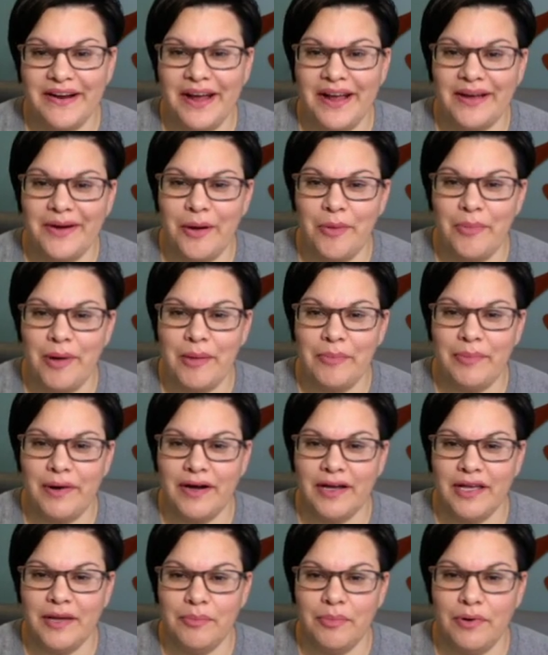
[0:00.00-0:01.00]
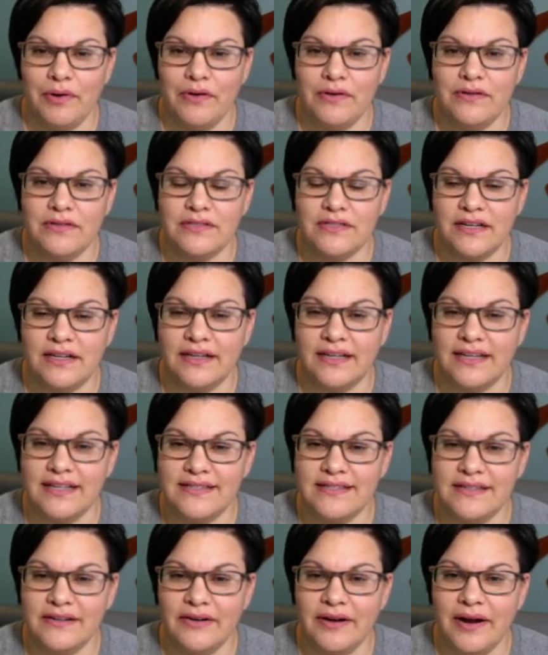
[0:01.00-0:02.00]
I go by Punky Purls on
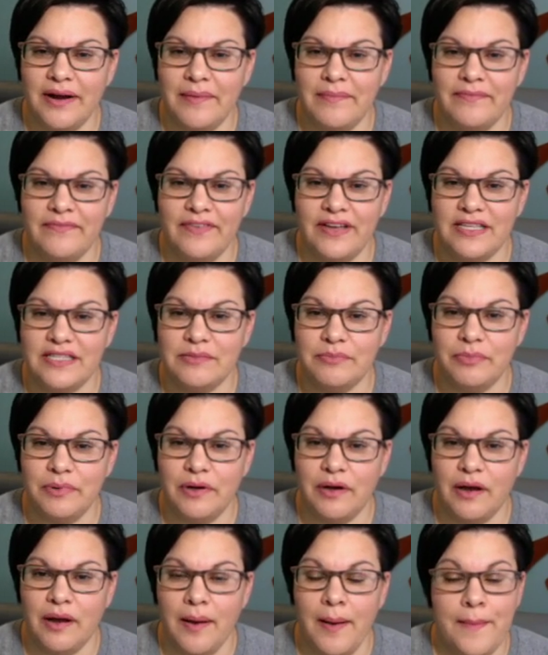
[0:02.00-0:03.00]
Instagram, Facebook,